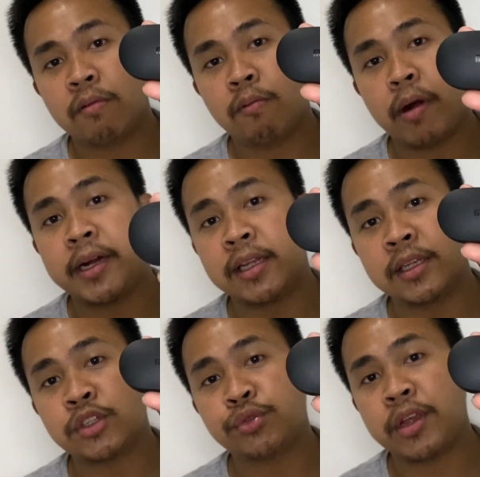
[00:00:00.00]

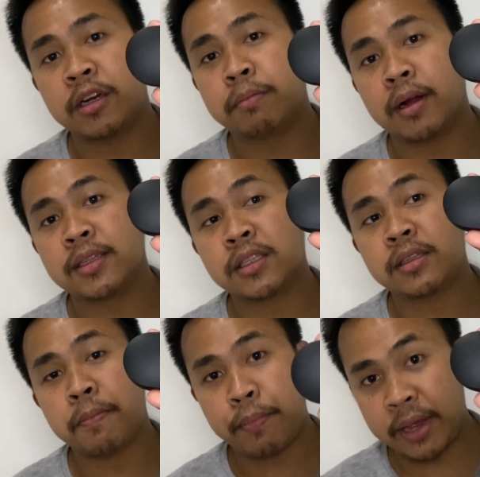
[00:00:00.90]
wireless true earbuds,
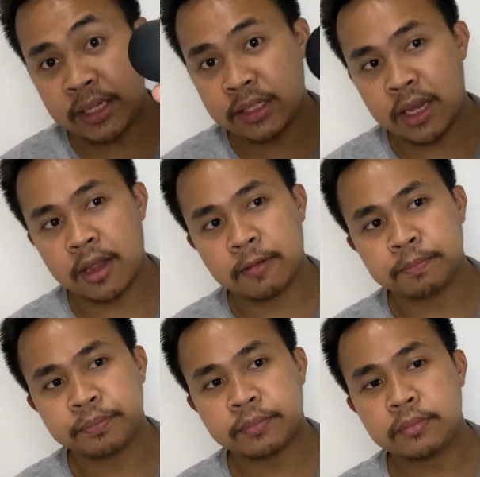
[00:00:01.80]
the basic.
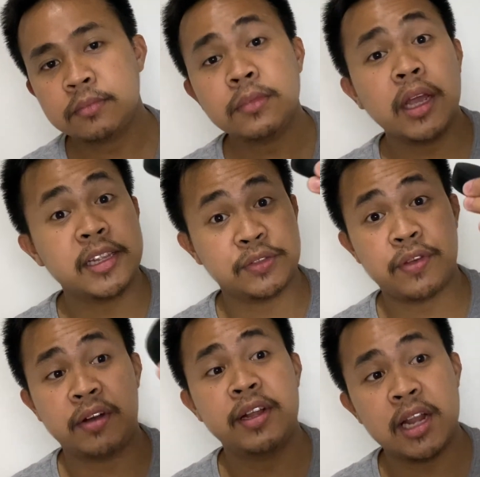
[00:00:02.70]
It's
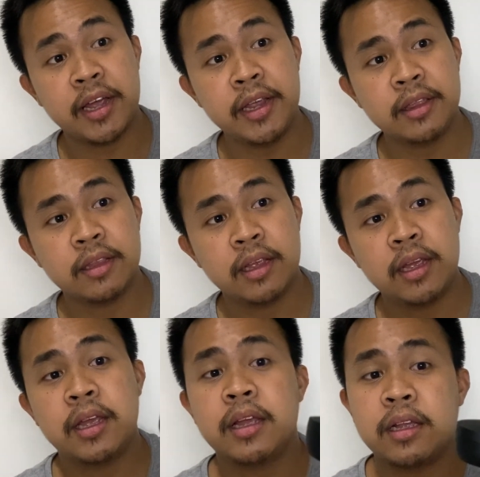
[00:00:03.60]
very light,
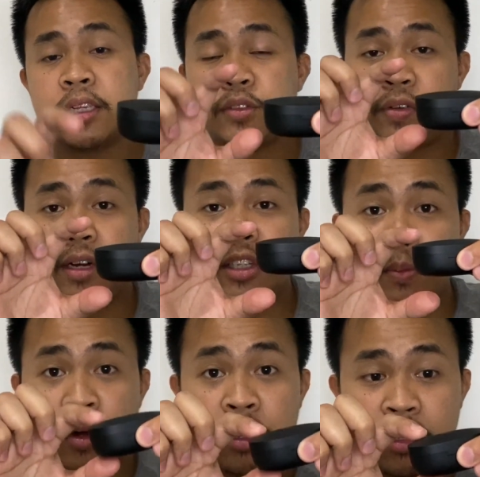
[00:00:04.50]
it's very
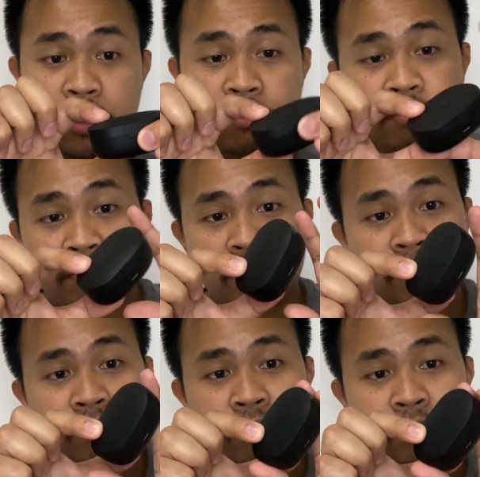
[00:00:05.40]
small,
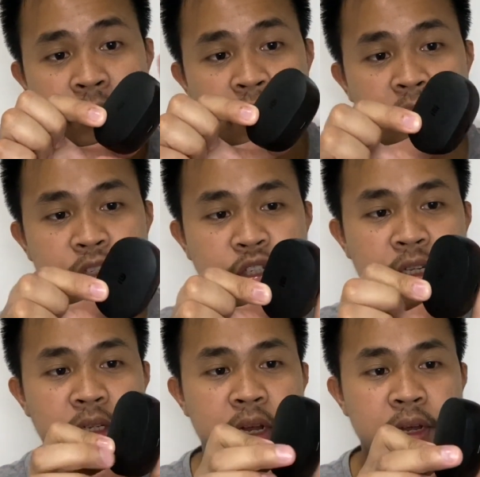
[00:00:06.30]
it's
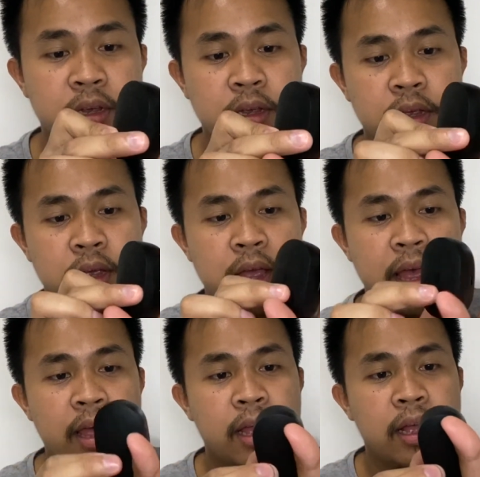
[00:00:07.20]
just like
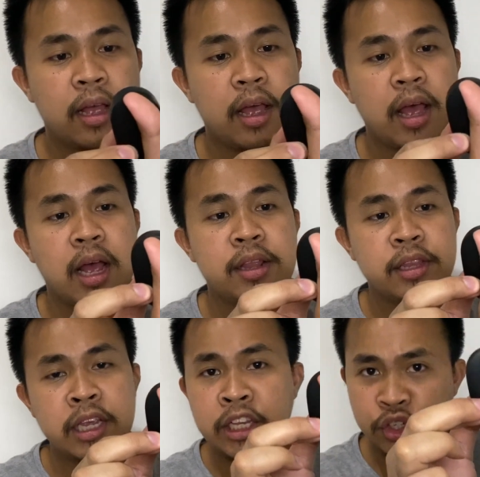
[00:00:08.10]
an
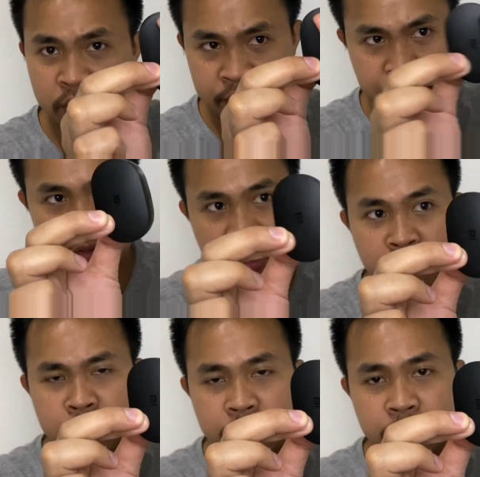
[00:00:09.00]
inch of your thumb.